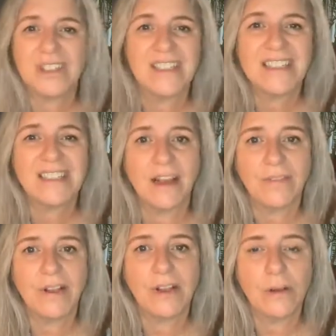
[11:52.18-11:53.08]
to
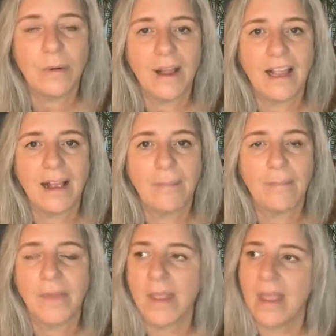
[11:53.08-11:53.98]
discover who I
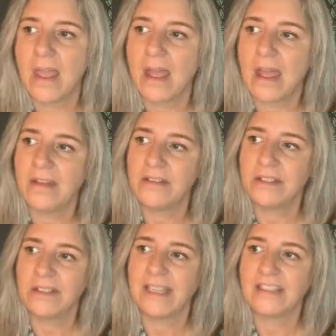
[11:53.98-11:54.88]
am.
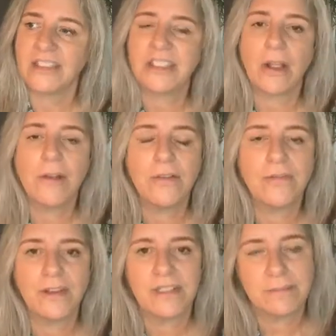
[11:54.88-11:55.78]
And that's so
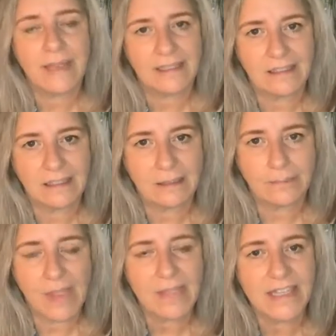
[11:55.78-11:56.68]

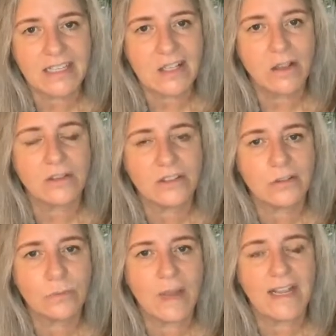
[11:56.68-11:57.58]
fundamental. And there's lots
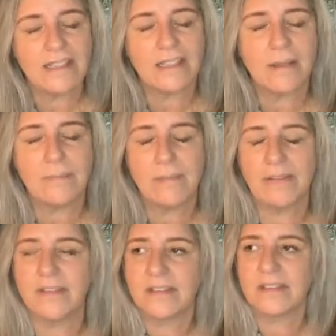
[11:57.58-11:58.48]
of ways and
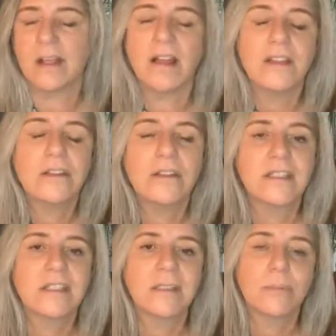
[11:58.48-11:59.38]
methods that I use
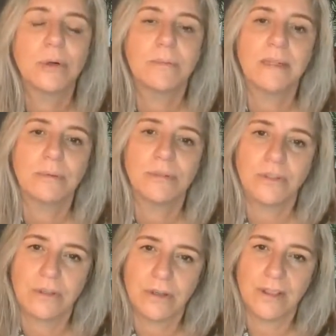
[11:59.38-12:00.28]
to support people
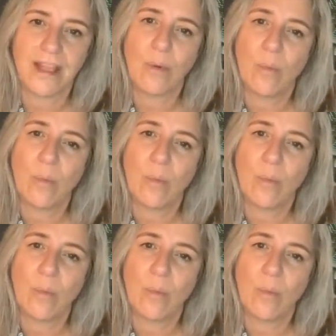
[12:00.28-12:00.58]
to do that.